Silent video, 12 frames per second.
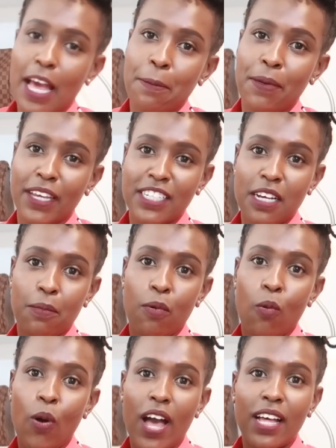I picked up
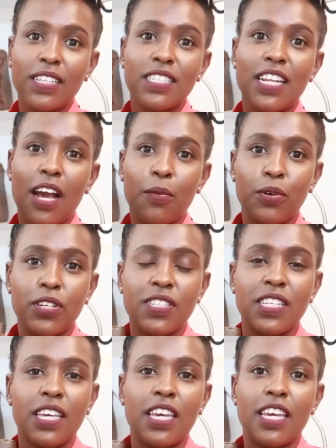whilst I
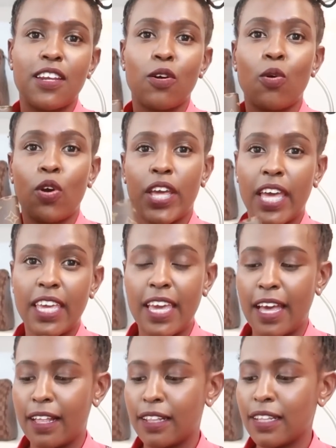was in
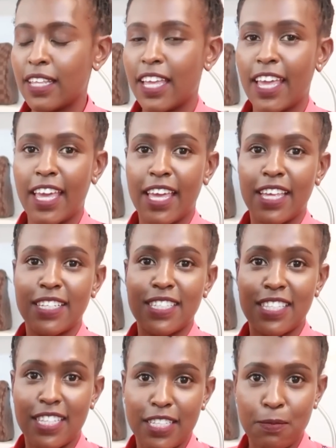KL is
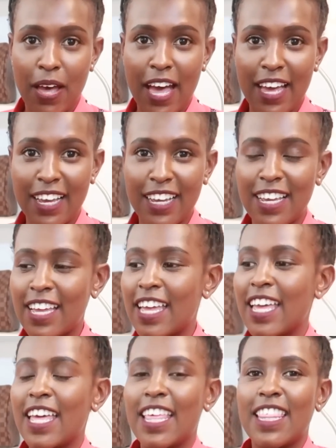this bag.
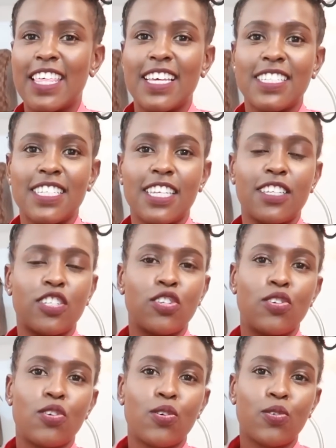This is
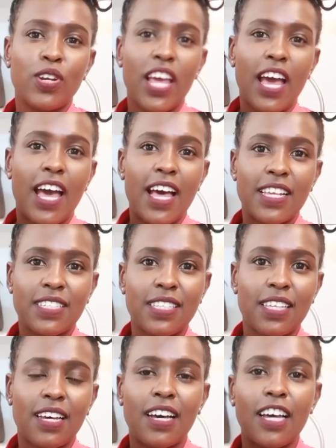known as
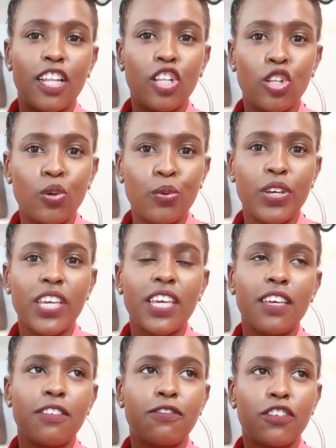the
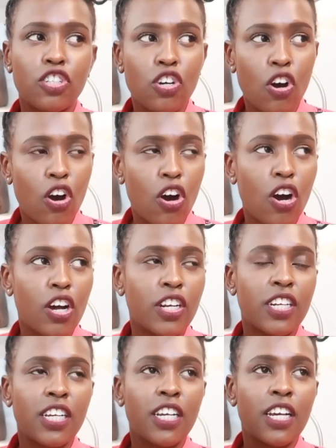Louis
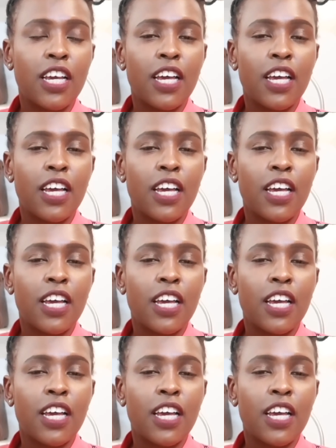Vuitton